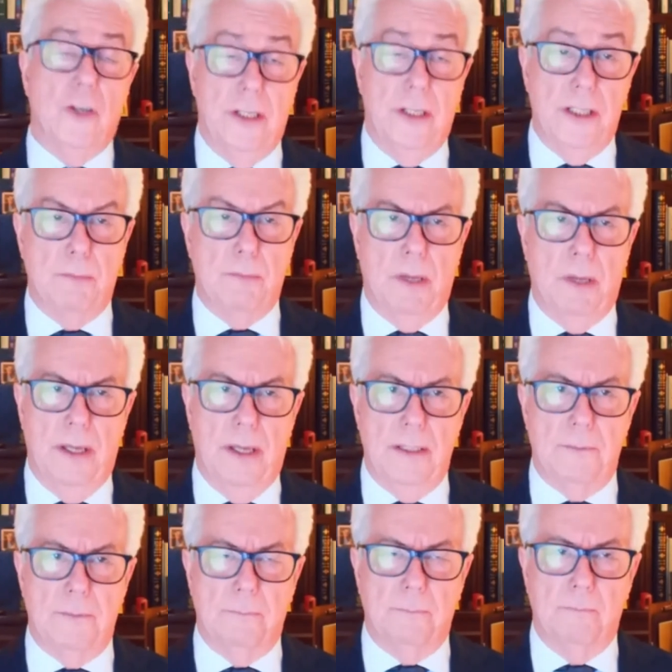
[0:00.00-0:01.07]
spies.
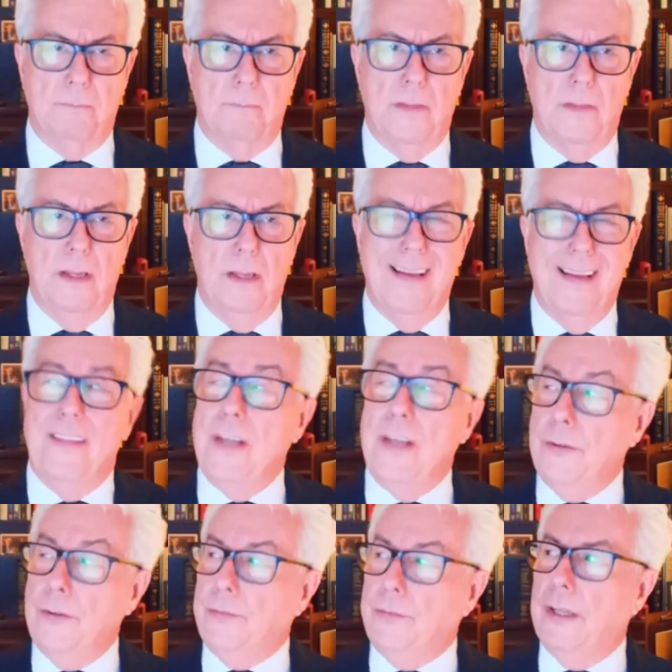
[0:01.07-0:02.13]
The other
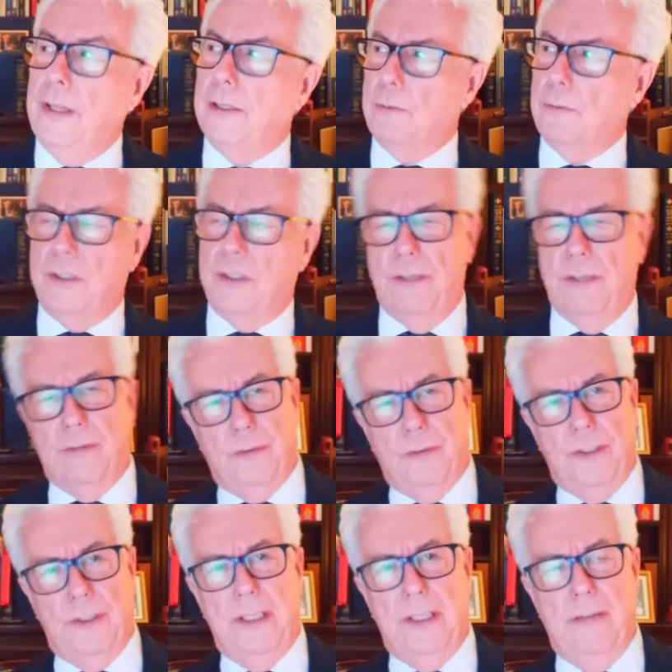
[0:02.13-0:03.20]
thing that was difficult in
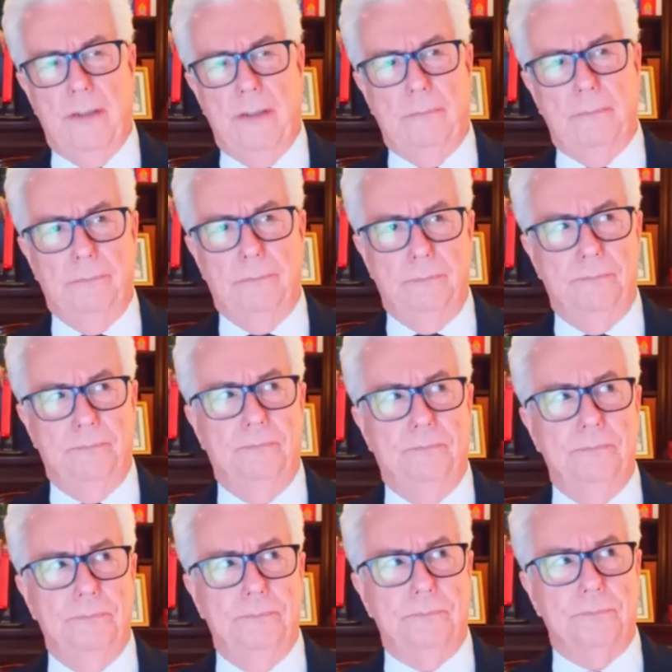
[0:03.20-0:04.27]
Never
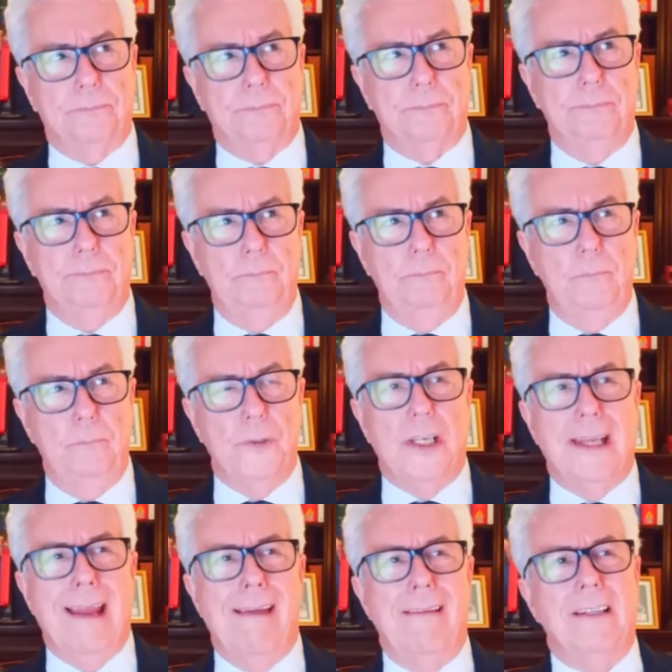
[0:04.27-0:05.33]
was a
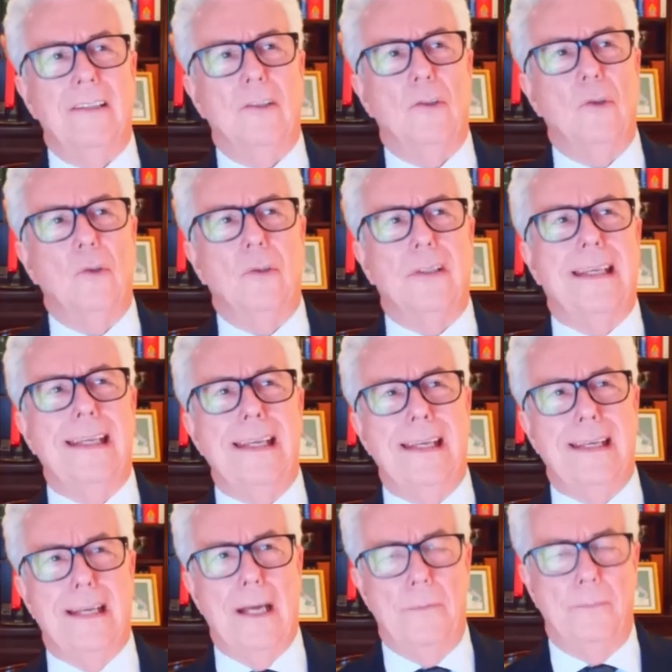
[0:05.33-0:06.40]
character called
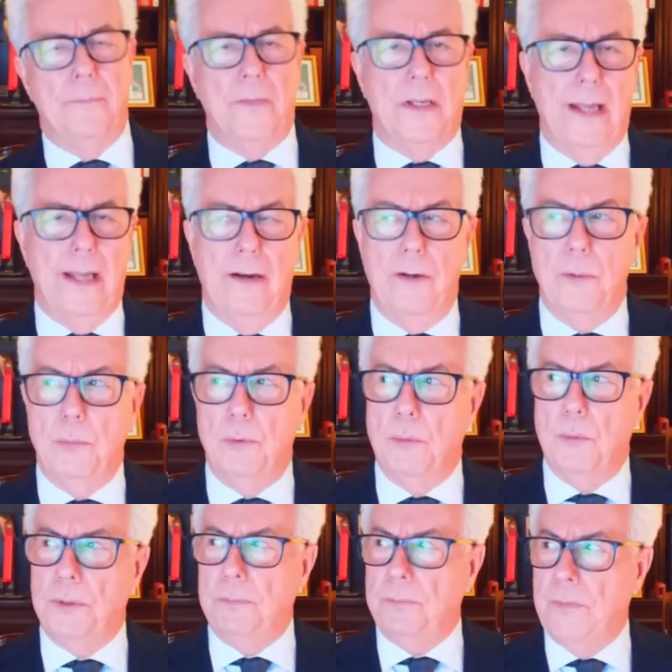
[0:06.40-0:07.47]
Kia, an Arab
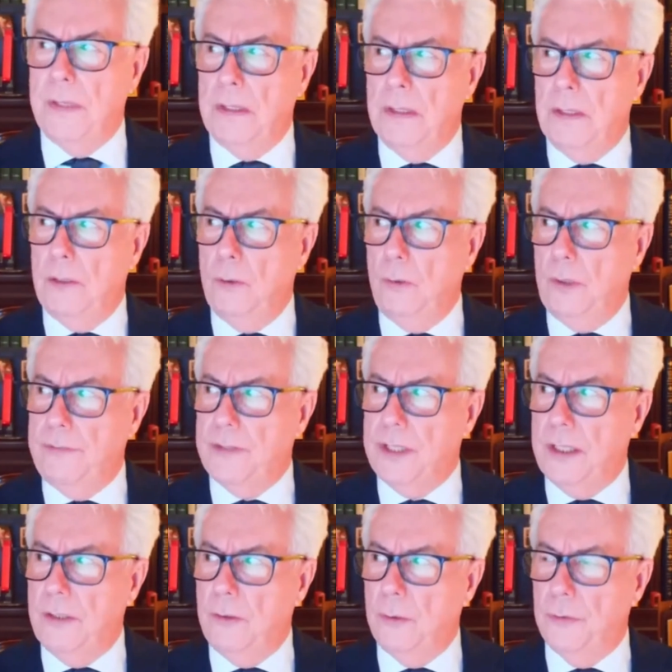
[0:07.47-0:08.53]
woman who lives
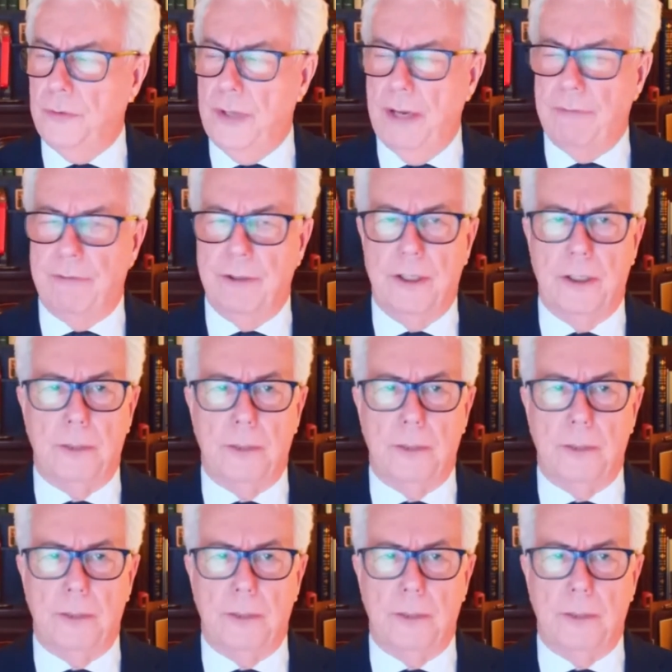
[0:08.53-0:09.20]
in North Africa